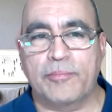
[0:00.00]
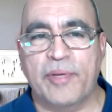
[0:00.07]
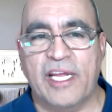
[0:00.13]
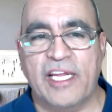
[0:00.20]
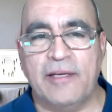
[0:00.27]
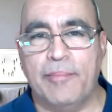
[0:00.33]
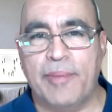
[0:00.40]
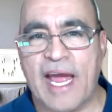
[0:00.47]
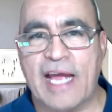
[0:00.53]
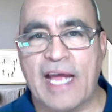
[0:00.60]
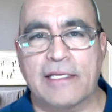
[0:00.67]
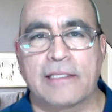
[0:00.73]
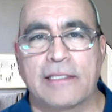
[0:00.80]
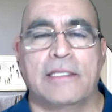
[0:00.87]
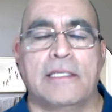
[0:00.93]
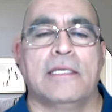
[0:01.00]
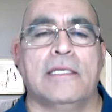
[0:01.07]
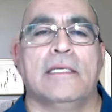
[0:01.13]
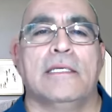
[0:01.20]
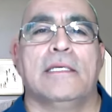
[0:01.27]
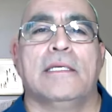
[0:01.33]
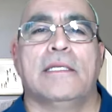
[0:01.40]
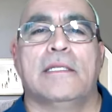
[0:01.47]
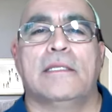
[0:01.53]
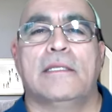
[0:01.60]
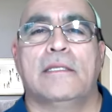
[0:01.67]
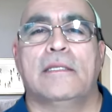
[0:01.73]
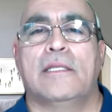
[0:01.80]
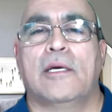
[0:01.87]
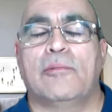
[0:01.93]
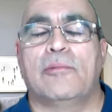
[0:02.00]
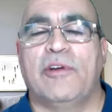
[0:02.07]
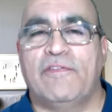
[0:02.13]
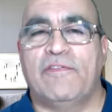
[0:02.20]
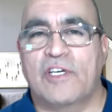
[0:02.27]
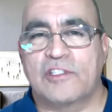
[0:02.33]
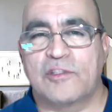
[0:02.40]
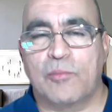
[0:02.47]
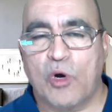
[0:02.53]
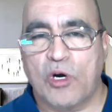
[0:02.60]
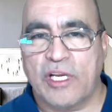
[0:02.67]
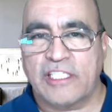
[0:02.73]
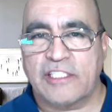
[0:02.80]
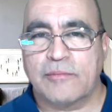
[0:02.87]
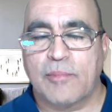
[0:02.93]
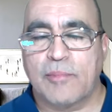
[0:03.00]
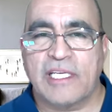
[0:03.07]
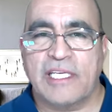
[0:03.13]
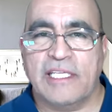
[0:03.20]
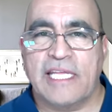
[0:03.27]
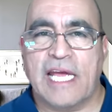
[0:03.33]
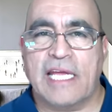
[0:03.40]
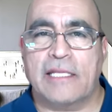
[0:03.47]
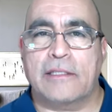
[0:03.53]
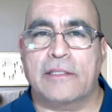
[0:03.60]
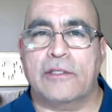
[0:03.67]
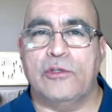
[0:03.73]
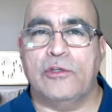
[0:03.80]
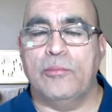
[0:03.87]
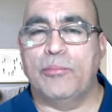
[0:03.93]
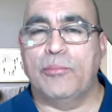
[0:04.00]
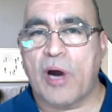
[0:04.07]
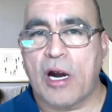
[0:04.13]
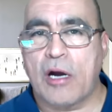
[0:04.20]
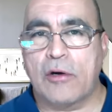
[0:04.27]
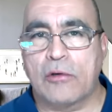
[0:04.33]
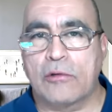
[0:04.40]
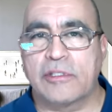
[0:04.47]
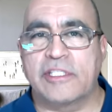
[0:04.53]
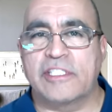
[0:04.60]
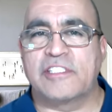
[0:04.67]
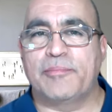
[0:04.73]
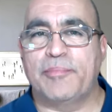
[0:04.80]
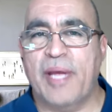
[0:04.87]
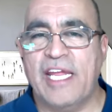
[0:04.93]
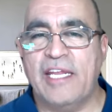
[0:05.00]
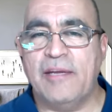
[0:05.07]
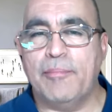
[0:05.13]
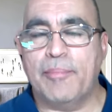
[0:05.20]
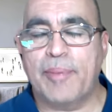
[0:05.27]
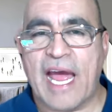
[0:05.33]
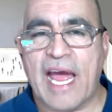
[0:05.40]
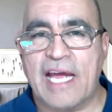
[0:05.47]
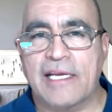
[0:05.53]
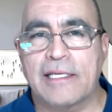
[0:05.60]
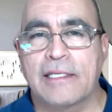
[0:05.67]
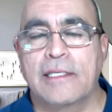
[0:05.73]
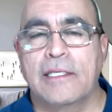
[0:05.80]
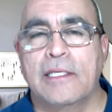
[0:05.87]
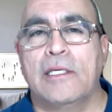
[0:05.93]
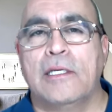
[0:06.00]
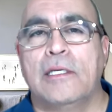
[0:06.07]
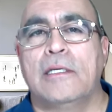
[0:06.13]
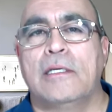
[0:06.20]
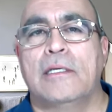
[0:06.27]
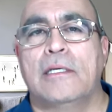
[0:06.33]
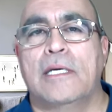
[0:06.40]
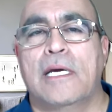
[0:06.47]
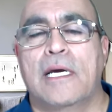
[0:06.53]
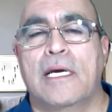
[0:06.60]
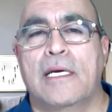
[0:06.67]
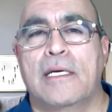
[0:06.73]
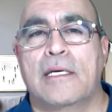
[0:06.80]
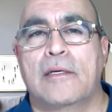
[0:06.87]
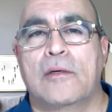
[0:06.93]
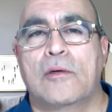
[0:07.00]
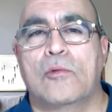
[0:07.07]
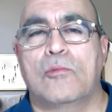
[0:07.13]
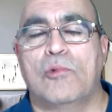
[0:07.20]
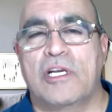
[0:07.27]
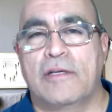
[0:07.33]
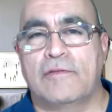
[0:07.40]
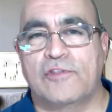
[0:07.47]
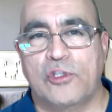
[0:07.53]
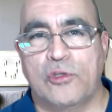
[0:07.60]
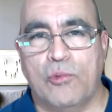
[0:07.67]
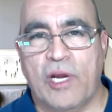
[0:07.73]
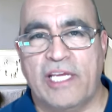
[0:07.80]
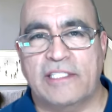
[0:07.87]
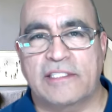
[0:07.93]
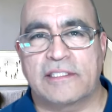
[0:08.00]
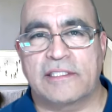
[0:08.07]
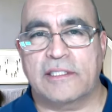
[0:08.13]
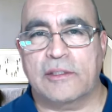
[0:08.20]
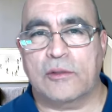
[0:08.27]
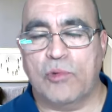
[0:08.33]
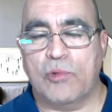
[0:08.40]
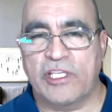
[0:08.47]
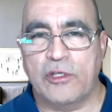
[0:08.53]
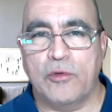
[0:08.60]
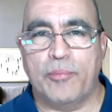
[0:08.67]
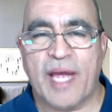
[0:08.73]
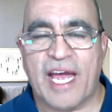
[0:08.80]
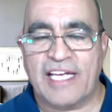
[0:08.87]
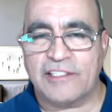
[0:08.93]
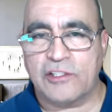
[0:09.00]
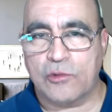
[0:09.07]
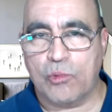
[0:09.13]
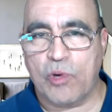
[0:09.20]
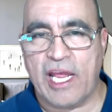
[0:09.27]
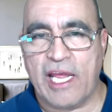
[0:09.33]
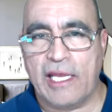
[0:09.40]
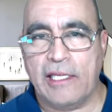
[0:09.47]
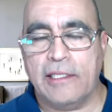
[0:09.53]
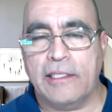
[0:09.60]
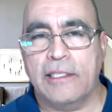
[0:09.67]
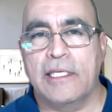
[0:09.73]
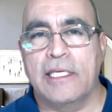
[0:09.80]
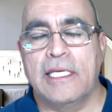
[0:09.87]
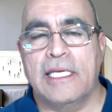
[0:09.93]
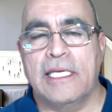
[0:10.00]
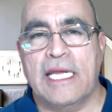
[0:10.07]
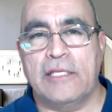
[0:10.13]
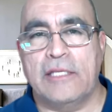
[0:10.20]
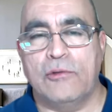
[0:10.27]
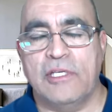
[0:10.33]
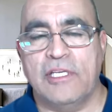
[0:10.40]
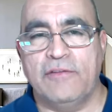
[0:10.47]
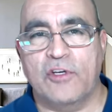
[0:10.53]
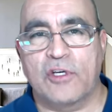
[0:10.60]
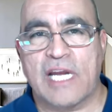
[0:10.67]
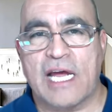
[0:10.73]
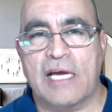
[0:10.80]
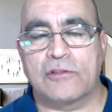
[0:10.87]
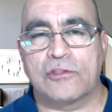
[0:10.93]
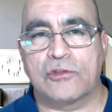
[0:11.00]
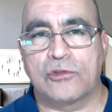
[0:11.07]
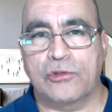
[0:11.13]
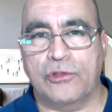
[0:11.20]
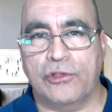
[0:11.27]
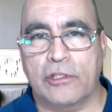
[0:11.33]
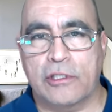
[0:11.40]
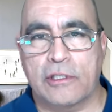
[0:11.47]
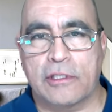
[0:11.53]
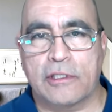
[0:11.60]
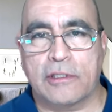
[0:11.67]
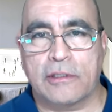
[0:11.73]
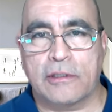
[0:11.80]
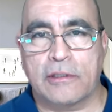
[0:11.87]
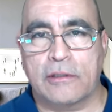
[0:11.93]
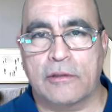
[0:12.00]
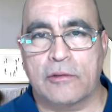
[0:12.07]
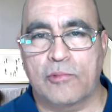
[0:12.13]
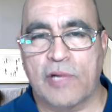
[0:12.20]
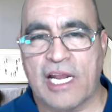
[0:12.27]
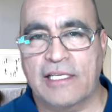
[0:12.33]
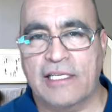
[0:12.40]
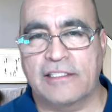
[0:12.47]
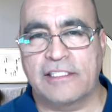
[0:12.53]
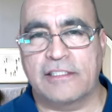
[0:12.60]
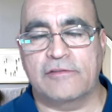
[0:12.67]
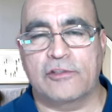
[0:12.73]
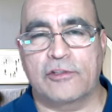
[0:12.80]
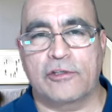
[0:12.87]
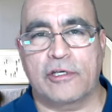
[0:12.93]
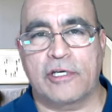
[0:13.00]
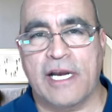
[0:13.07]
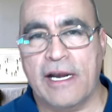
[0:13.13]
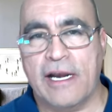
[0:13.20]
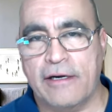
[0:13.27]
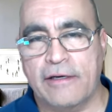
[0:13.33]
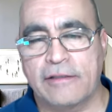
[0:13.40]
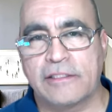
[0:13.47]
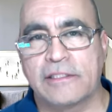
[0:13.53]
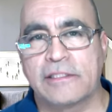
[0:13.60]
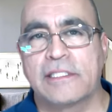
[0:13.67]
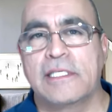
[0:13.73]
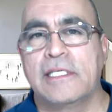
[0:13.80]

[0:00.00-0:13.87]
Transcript: paid back? The reverse mortgage money that you borrowed is paid back one of two ways. When you pass away and you leave your house to your relatives or your heirs,